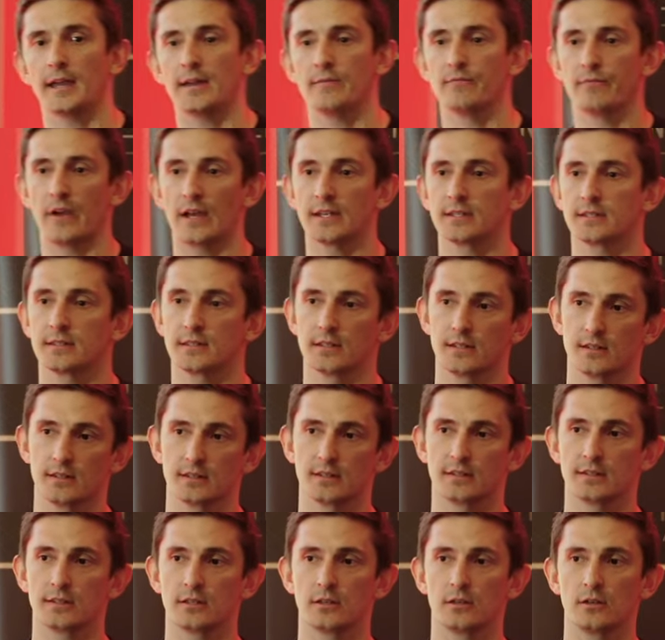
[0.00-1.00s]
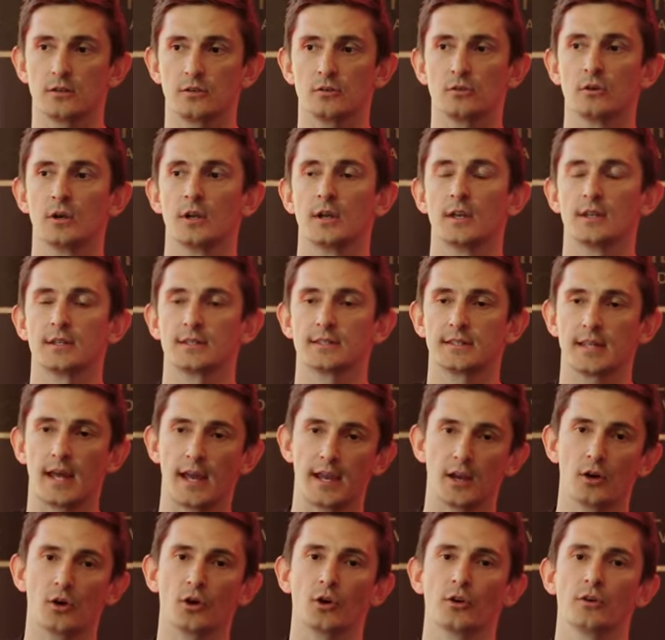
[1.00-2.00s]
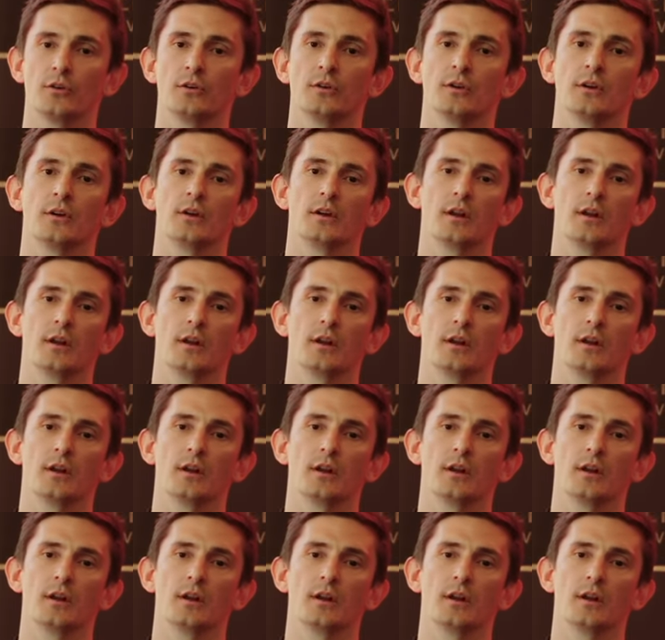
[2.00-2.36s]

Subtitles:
investors to stay on,